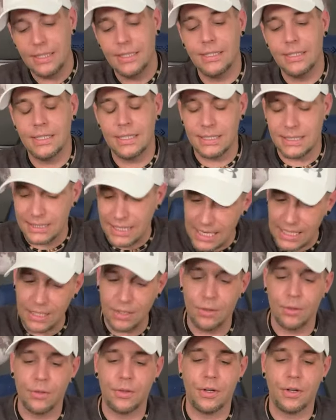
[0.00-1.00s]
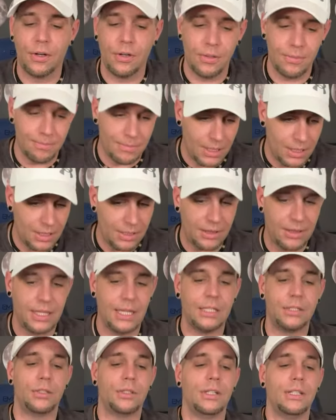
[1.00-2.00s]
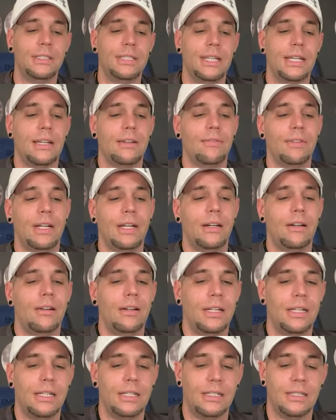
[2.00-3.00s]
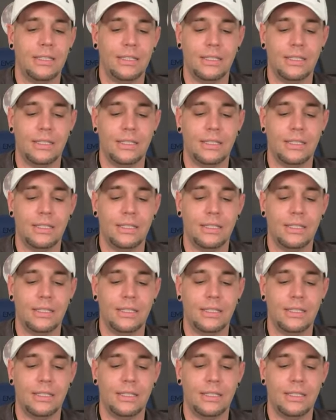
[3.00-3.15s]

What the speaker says: into the second or third month, things are going to take a very